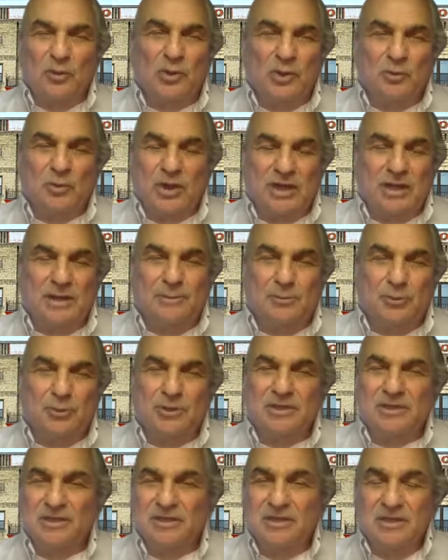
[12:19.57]
want to
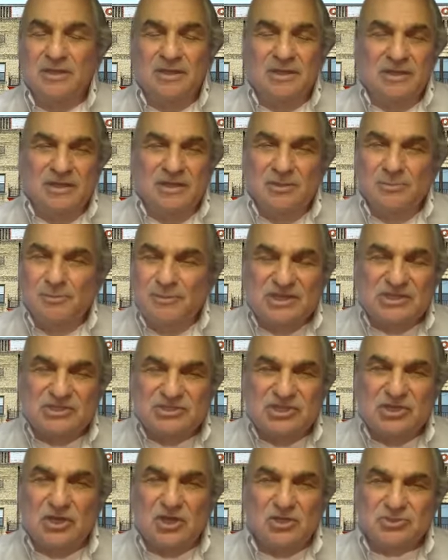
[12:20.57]
put, because
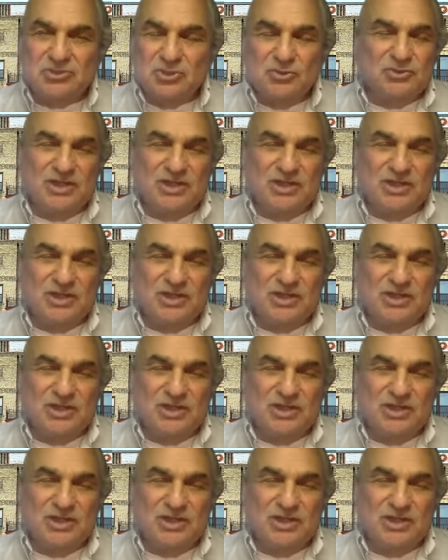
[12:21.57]
it also